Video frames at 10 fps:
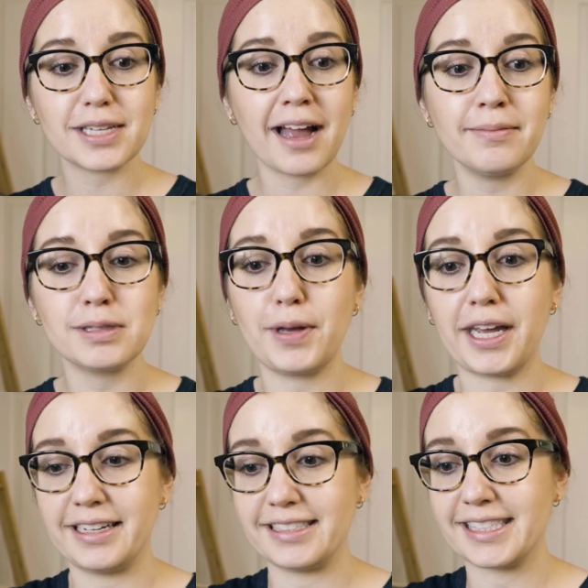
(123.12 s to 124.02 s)
sometimes
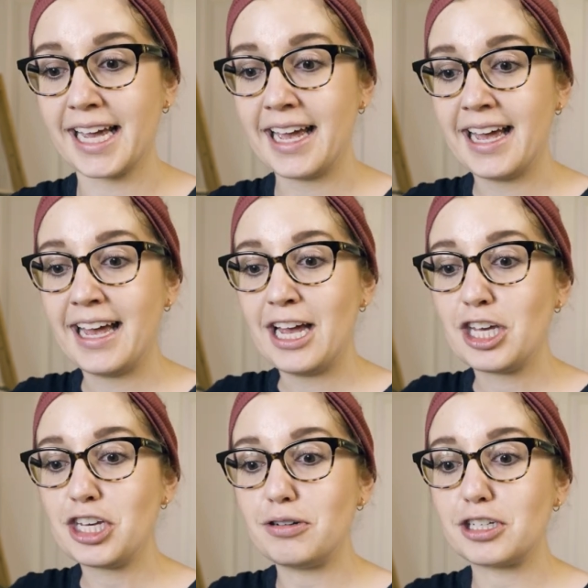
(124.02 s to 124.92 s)
because
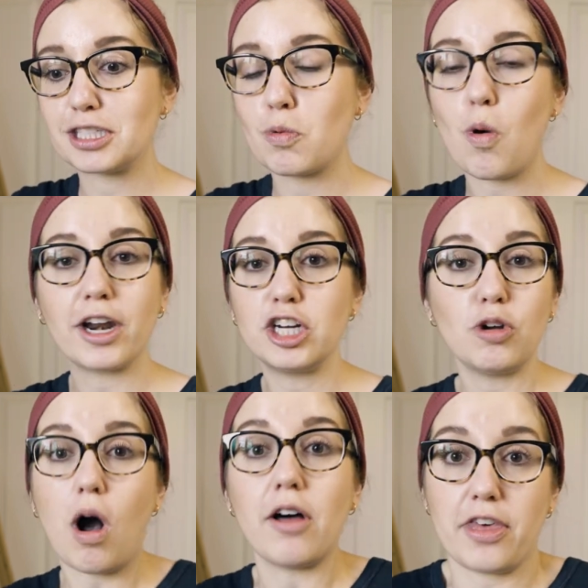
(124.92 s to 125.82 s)
you just want to
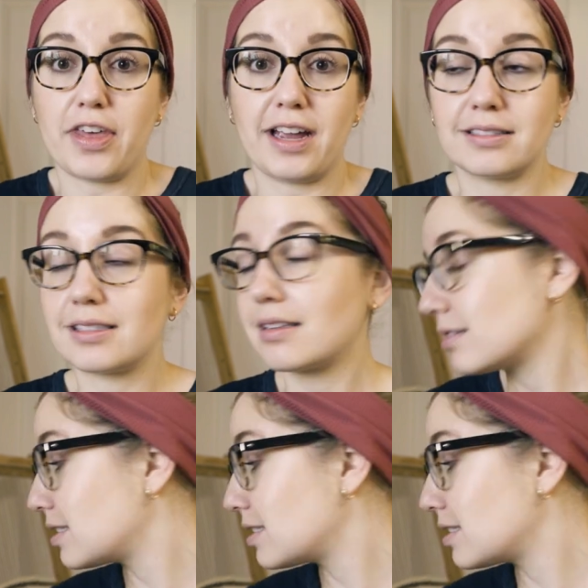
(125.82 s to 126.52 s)
do all the things.